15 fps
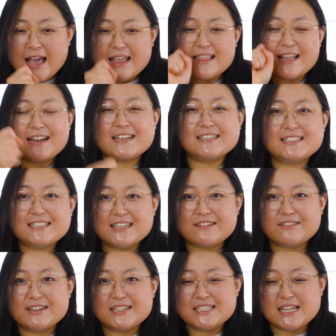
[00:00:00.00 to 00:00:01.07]
and then
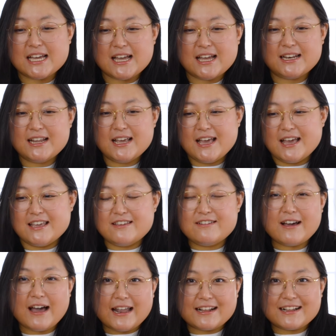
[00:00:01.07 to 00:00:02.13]
consider it done. You
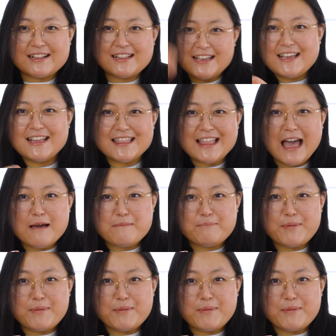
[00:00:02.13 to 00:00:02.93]
gotta clean that